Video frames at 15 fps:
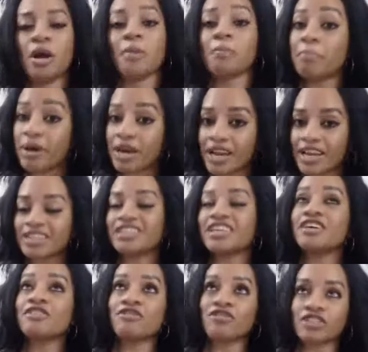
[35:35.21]
But
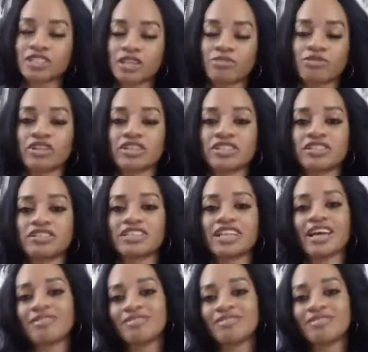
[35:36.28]
if for some reason you're like,